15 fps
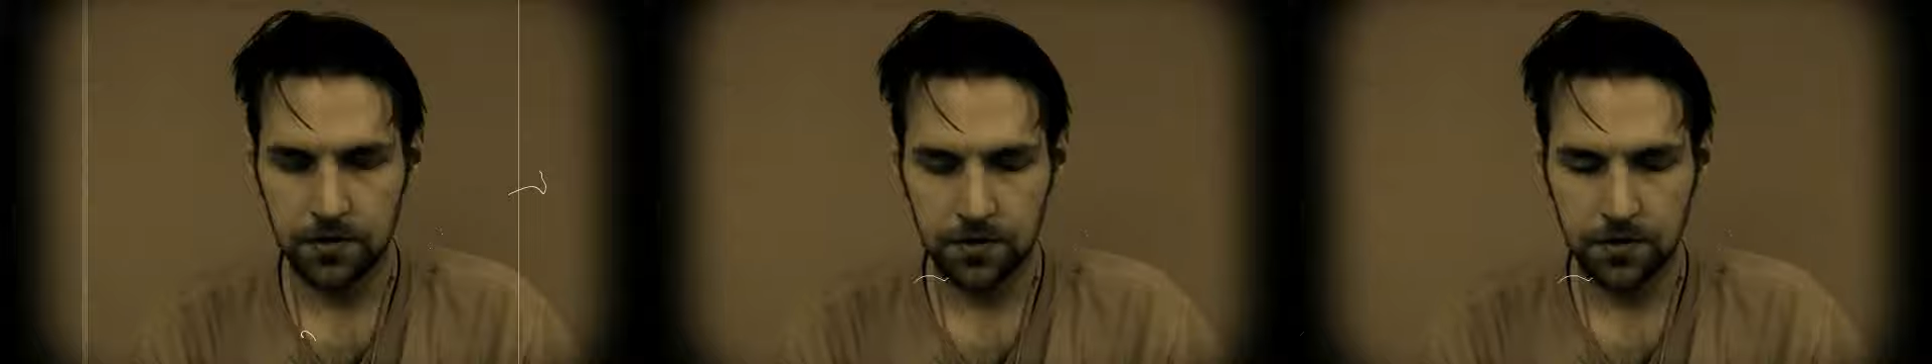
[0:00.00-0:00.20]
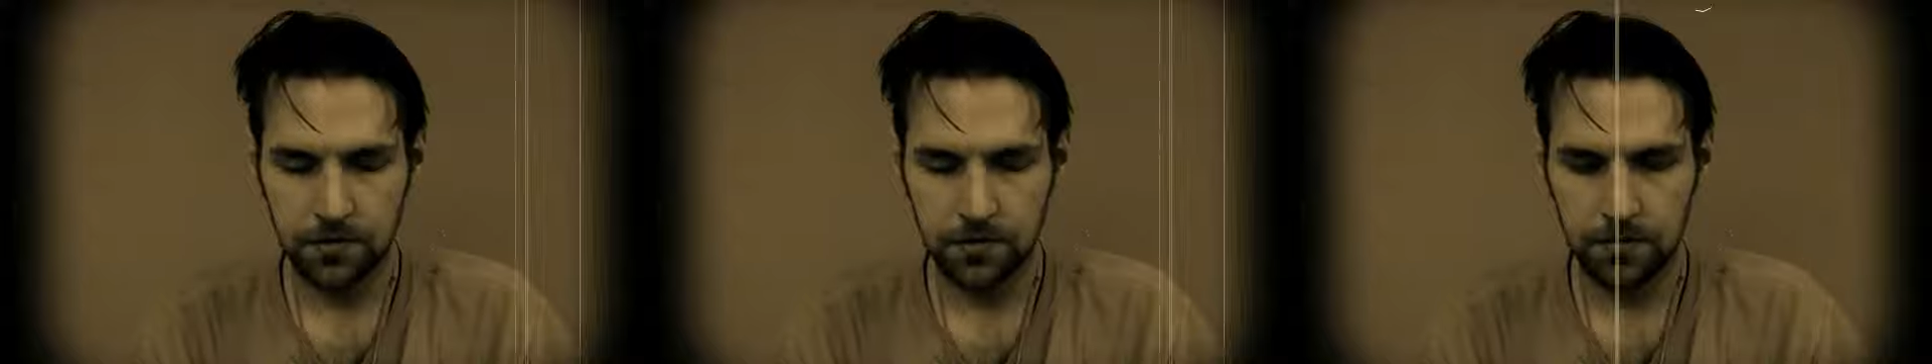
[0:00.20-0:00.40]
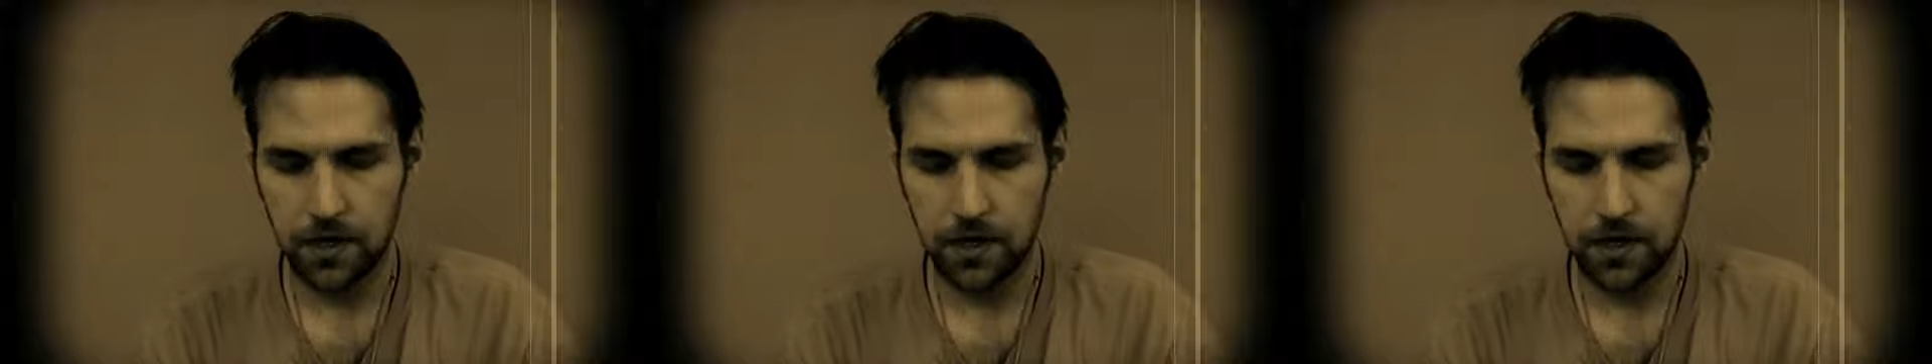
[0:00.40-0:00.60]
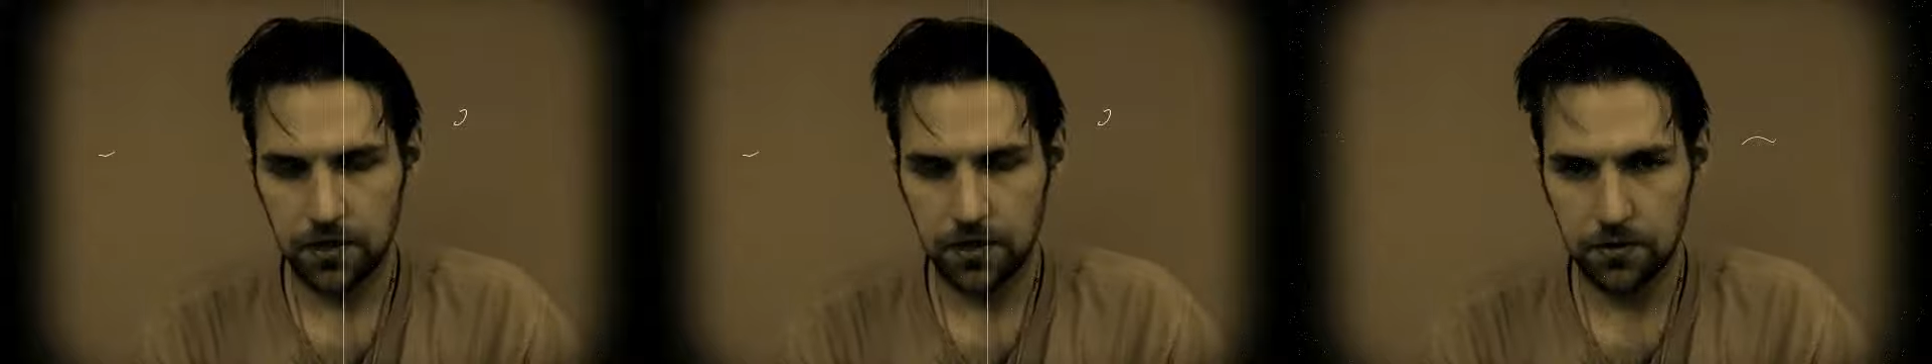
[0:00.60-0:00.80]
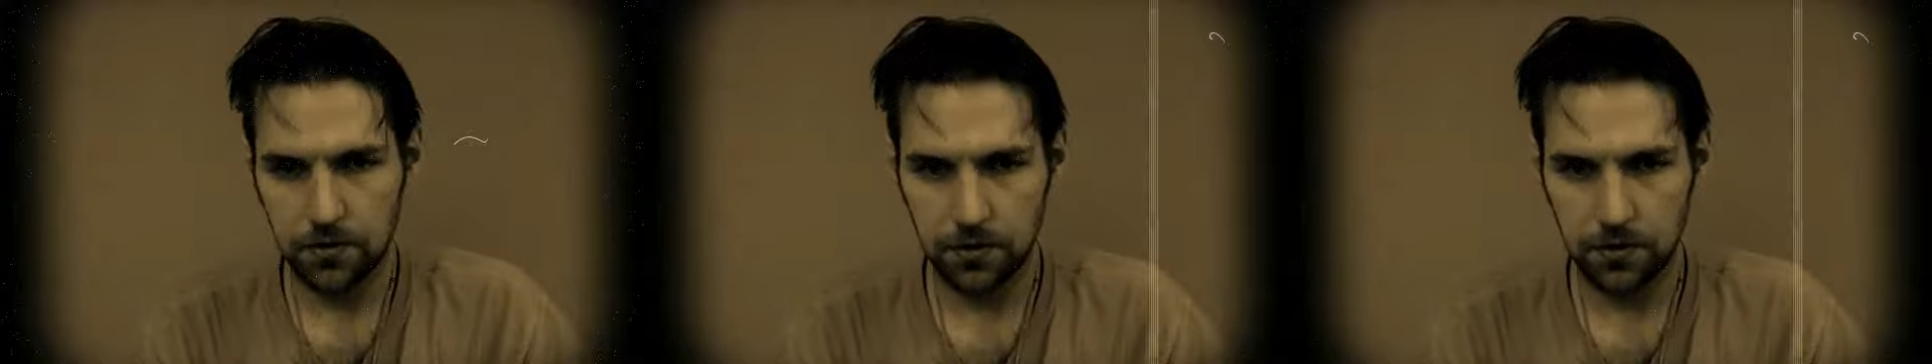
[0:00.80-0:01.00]
by any
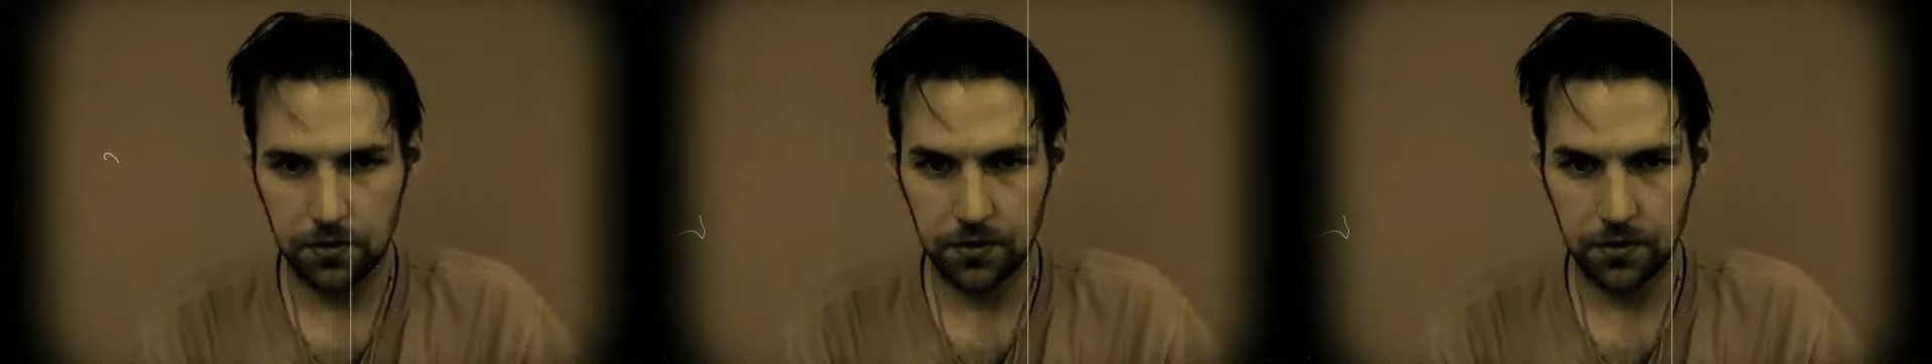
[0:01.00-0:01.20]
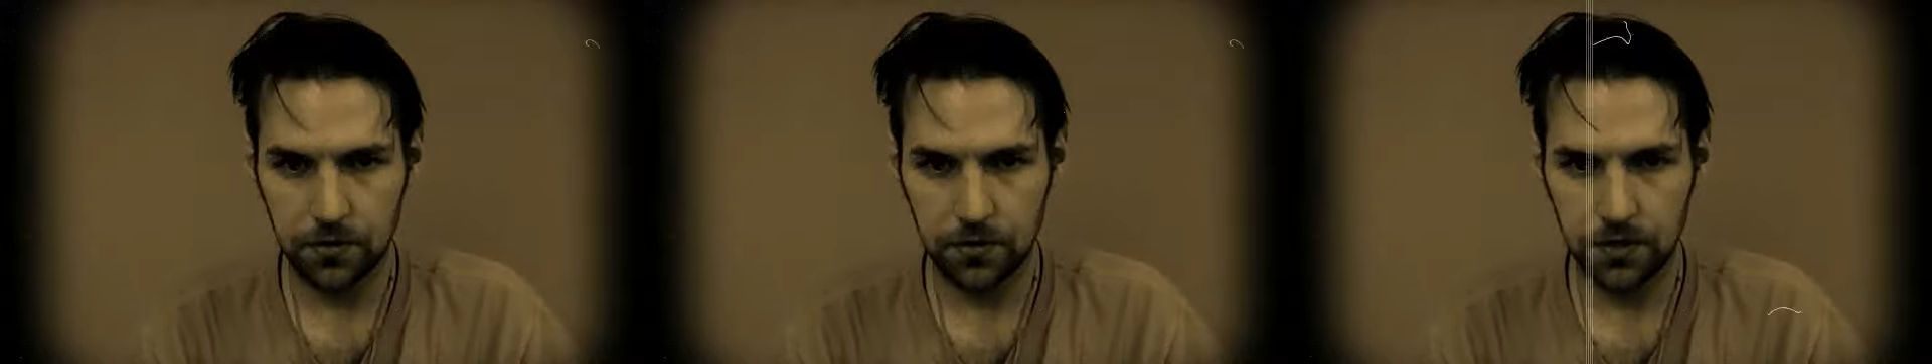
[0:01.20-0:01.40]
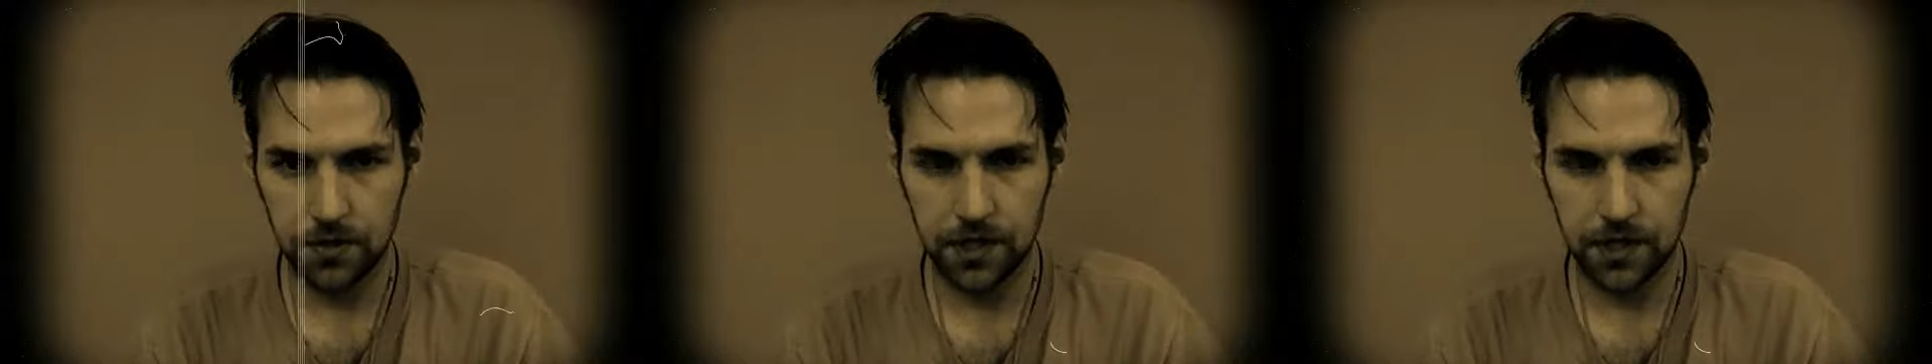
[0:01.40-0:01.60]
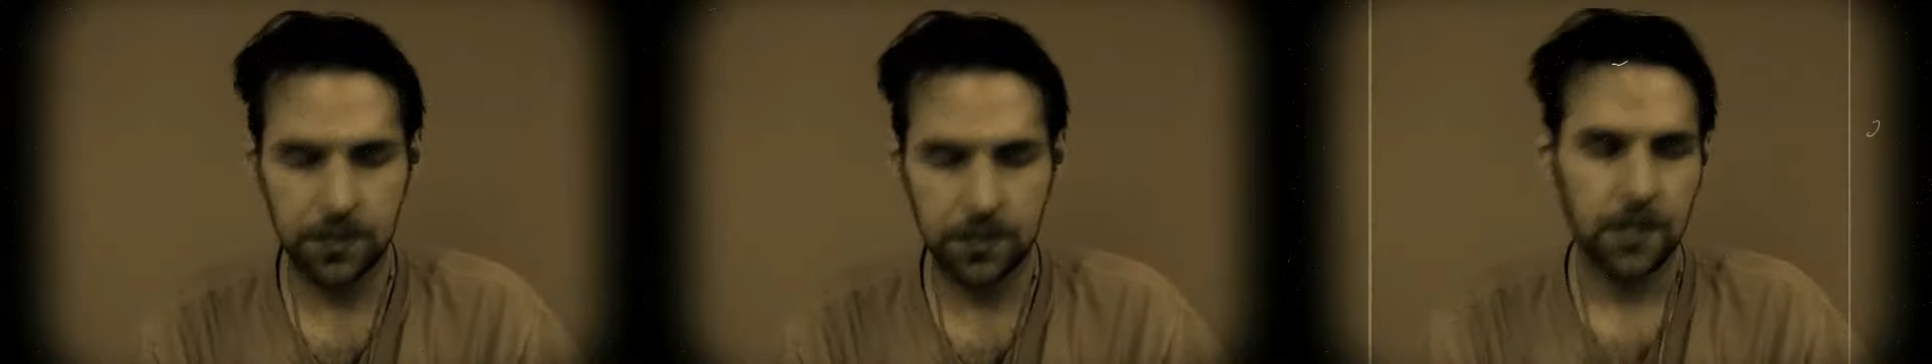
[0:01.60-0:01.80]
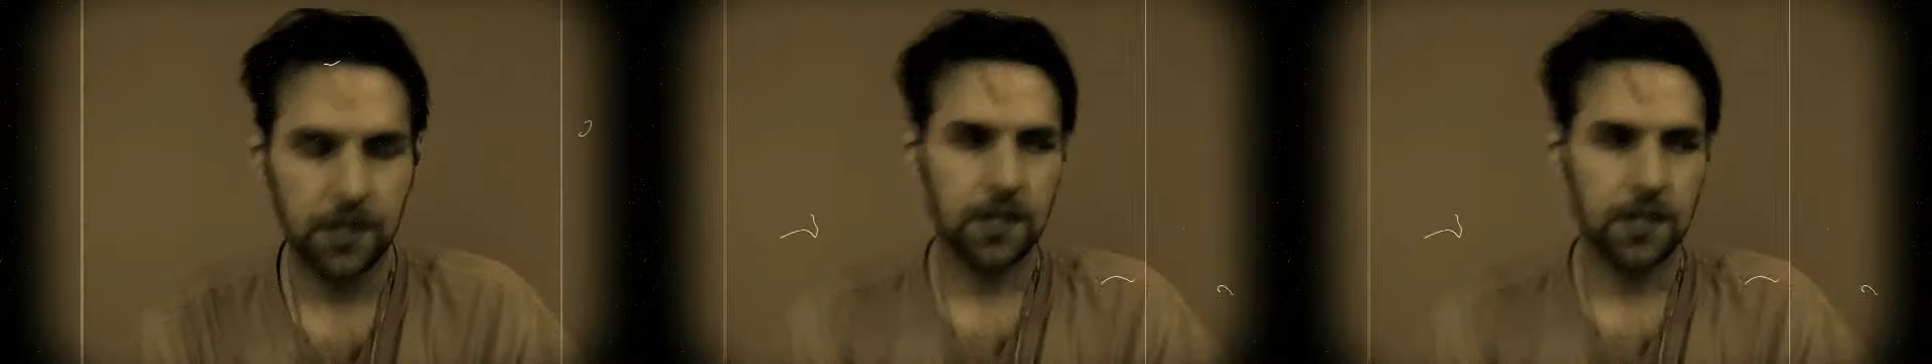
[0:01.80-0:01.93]
ordinary Orthodox.